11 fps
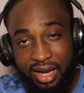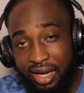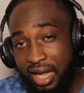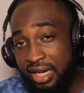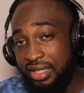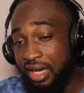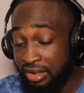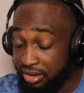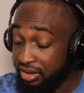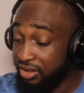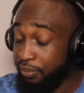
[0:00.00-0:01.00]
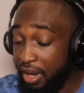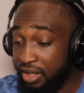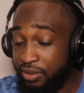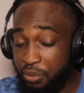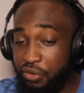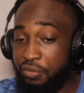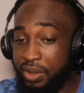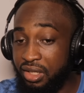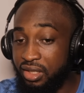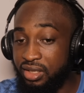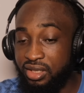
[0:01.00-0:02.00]
And I like that. It's a smart move
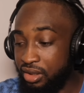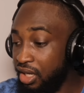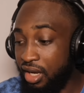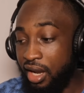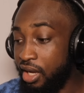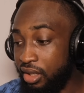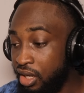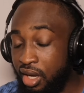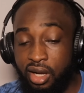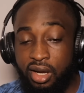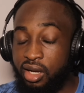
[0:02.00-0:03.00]
because, yeah, like,